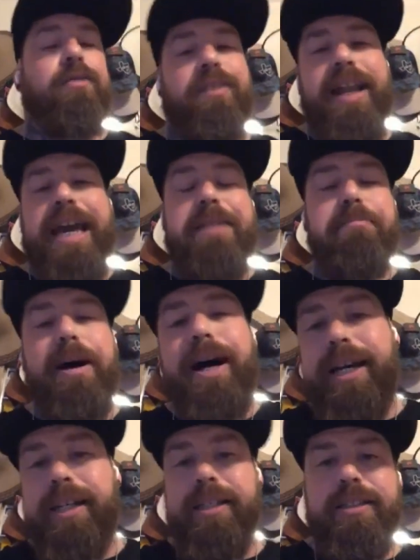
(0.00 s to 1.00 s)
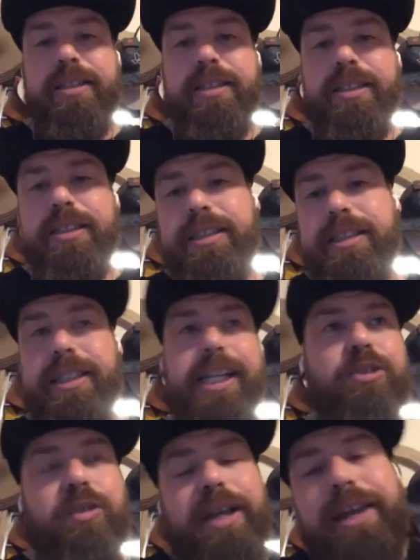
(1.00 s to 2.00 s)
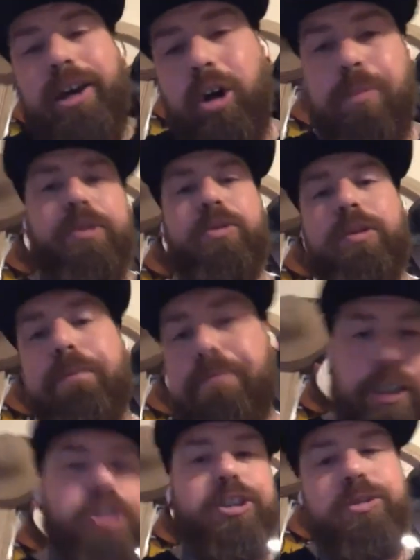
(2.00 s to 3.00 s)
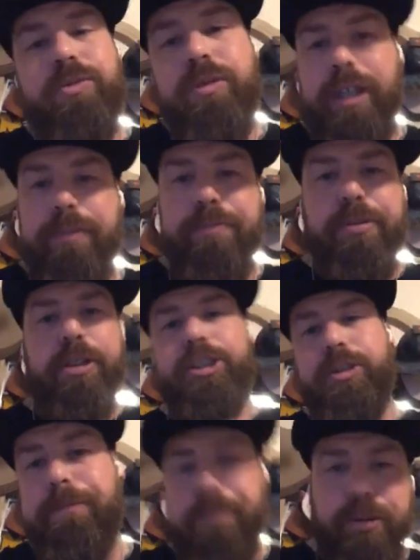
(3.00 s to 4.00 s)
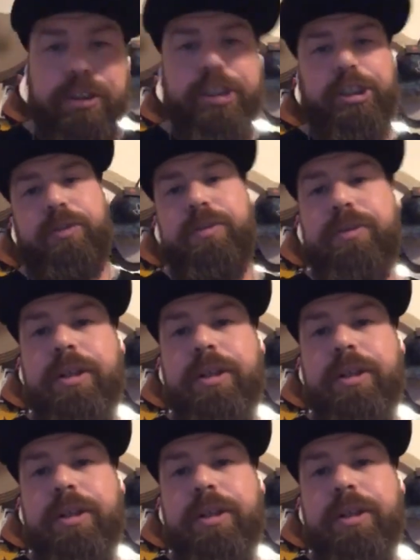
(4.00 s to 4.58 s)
of like mind that's going to help you and push you and push you and push you.